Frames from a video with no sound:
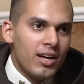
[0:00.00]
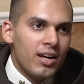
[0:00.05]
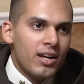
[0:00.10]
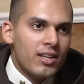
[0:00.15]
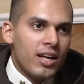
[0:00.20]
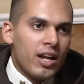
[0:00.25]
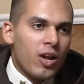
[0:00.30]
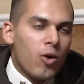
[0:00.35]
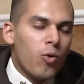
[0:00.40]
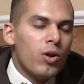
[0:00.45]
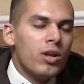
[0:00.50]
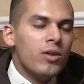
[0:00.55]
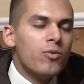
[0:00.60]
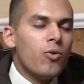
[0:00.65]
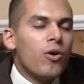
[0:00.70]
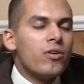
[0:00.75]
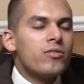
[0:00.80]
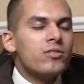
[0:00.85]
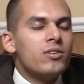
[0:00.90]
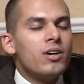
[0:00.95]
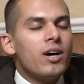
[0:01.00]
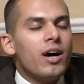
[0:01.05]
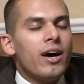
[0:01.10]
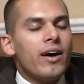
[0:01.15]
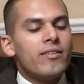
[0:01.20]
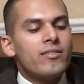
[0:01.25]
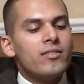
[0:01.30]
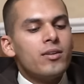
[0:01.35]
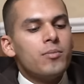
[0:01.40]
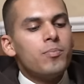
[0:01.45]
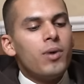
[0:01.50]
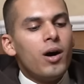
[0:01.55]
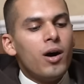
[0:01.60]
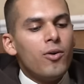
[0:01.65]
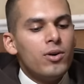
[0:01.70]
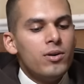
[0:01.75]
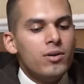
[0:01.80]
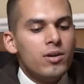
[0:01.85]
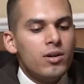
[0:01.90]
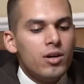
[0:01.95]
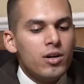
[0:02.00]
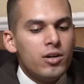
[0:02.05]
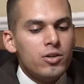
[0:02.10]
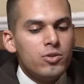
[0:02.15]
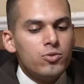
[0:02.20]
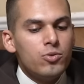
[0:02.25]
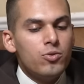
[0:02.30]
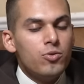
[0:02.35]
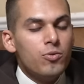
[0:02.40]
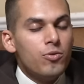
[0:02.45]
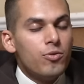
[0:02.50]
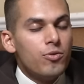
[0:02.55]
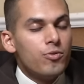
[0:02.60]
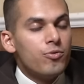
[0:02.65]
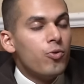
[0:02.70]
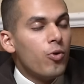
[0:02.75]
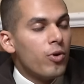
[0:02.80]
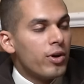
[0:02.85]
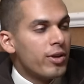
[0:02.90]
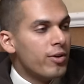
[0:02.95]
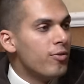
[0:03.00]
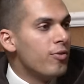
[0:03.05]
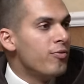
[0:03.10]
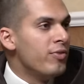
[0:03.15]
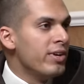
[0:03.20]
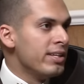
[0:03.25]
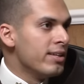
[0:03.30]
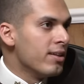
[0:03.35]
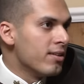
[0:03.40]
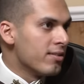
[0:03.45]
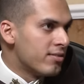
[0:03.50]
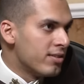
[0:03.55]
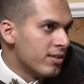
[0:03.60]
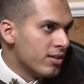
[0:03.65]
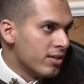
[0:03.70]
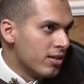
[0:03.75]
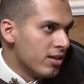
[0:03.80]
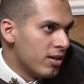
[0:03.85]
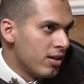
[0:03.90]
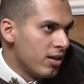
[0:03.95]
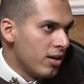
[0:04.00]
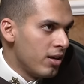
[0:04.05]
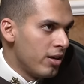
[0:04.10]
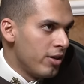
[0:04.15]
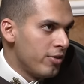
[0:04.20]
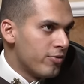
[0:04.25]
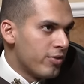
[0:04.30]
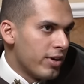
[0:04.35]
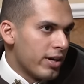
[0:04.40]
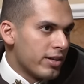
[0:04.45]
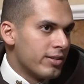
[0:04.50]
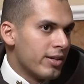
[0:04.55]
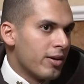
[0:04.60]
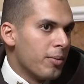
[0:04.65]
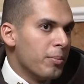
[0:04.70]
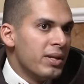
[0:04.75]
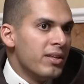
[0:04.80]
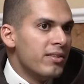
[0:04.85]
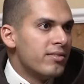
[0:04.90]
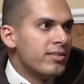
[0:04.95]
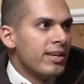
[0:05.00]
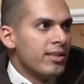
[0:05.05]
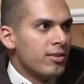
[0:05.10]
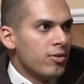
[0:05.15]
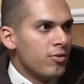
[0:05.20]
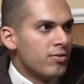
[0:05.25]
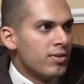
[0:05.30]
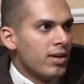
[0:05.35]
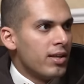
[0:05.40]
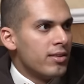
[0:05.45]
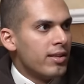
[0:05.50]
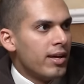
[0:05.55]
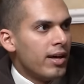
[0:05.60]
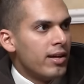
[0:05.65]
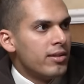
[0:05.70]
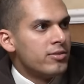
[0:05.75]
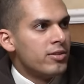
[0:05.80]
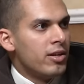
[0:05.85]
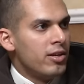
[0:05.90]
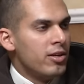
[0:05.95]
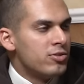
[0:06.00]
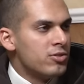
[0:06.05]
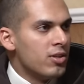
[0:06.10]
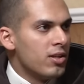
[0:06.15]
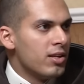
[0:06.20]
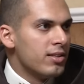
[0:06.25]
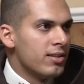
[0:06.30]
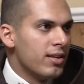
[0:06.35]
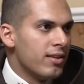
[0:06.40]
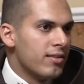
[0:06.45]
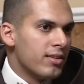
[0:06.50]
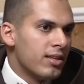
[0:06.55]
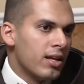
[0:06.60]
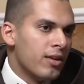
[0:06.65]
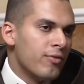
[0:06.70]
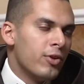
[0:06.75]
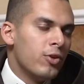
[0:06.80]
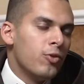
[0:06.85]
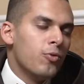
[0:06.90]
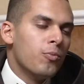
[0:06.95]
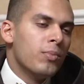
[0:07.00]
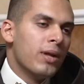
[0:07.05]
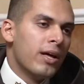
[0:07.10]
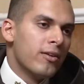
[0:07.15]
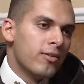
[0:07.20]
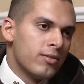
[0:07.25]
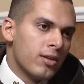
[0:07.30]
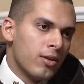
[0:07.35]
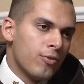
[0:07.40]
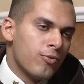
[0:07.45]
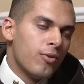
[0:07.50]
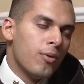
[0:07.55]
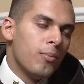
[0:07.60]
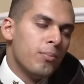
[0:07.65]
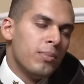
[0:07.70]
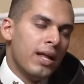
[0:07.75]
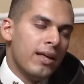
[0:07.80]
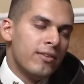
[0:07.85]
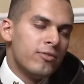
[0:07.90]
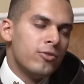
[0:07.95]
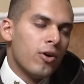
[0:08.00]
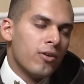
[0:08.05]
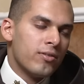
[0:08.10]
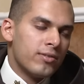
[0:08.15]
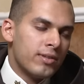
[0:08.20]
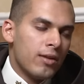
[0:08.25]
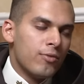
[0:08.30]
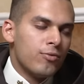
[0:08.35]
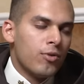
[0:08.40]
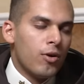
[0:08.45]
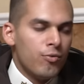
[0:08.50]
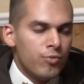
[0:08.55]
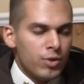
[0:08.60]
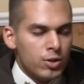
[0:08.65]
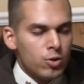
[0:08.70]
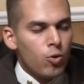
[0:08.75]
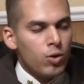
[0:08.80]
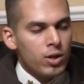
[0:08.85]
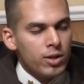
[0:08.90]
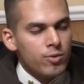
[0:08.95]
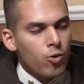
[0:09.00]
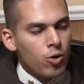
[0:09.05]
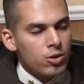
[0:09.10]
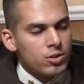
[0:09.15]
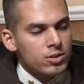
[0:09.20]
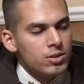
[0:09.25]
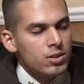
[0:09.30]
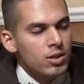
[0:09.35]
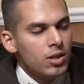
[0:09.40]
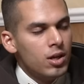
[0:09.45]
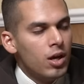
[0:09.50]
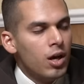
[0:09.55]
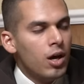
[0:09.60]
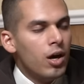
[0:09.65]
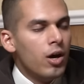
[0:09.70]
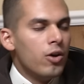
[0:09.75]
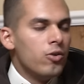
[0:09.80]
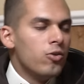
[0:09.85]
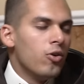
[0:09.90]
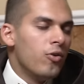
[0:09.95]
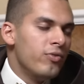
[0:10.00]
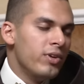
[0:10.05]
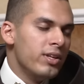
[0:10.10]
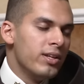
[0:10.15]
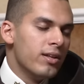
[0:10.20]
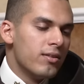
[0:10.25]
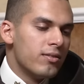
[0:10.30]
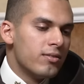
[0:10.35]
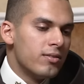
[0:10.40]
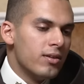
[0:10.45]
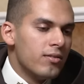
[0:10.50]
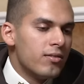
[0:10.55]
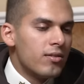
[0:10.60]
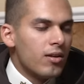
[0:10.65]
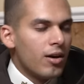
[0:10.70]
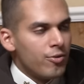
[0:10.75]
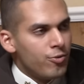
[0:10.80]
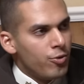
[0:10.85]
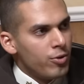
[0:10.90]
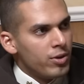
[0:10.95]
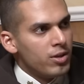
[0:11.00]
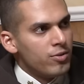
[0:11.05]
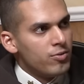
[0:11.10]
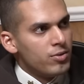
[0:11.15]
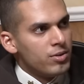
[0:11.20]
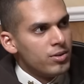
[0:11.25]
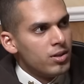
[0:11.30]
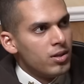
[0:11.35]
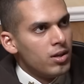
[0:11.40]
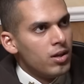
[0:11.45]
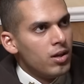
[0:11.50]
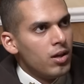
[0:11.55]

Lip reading: that holy water has the power to forgive venial sin. In fact, there are many saints who have said that. Traditionally, they say that when you bless yourself with holy water, your venial sins are forgiven.